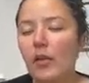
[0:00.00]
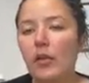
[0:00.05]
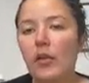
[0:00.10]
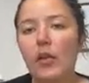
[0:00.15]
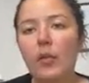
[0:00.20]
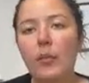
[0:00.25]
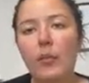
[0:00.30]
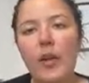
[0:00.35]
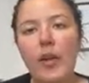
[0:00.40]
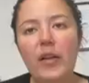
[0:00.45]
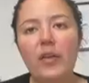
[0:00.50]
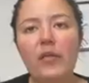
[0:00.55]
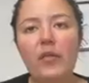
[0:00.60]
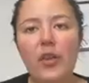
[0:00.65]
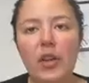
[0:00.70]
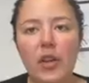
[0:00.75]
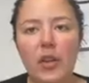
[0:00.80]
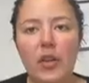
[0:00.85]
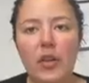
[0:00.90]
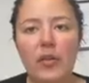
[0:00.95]
you might have
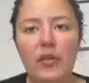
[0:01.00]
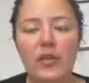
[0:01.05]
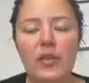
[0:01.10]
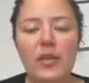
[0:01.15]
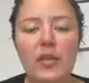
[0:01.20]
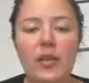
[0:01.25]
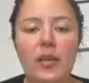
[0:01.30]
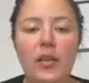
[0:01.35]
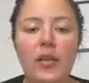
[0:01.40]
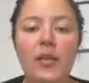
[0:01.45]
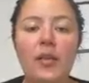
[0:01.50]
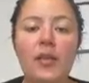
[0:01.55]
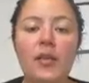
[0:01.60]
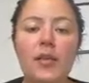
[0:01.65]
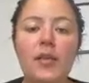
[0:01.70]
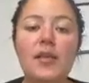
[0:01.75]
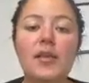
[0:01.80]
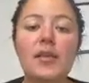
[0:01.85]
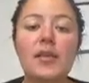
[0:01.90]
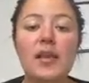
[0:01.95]
learnt
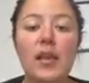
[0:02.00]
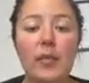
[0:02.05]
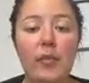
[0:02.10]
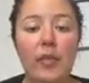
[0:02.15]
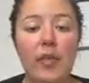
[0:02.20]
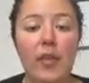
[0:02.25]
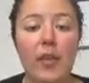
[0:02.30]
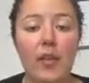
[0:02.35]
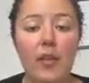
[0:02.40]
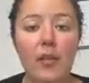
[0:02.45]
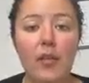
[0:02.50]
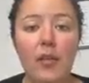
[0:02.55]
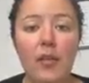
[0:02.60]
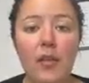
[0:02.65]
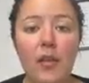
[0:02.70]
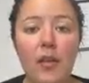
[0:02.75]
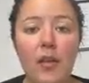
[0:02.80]
something,